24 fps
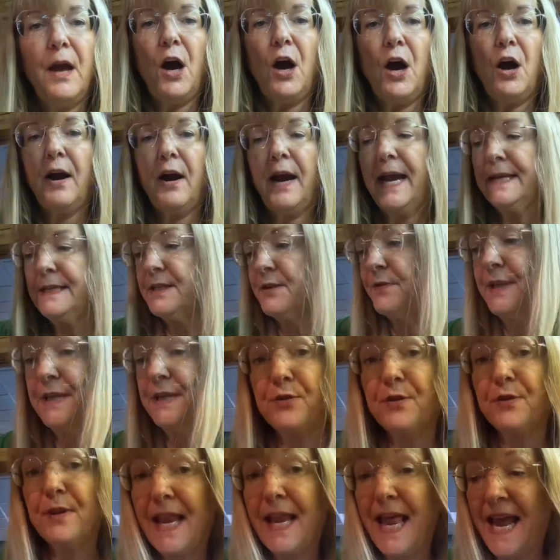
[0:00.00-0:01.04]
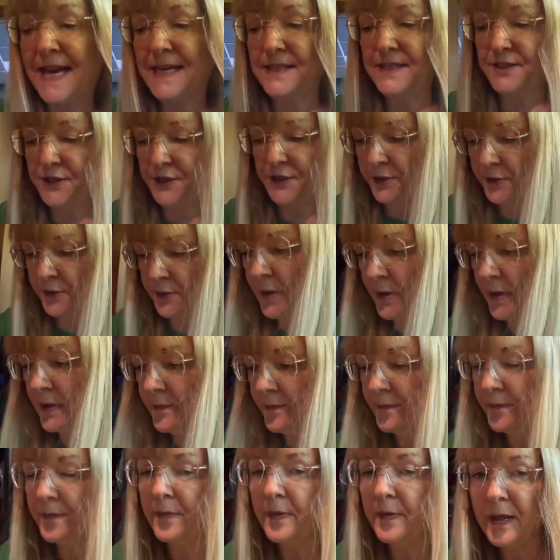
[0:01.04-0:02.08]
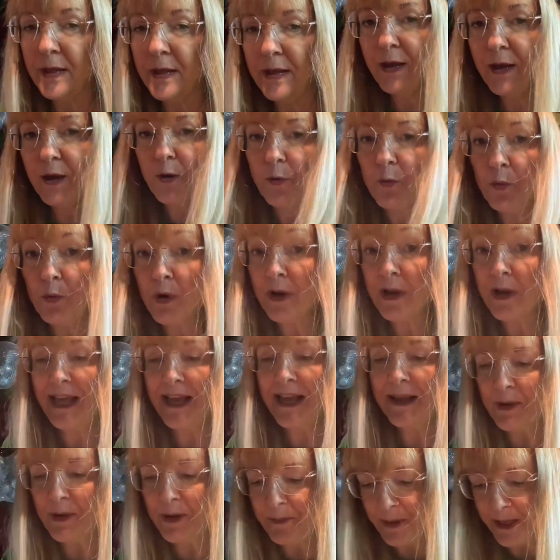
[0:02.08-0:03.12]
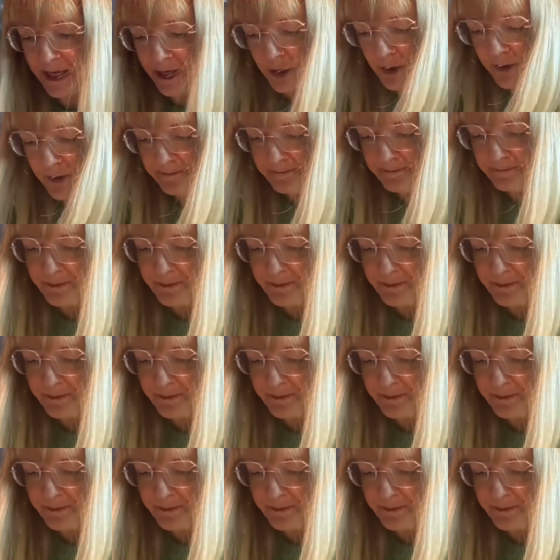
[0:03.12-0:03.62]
All right, so these are the last two. We'll climb up here.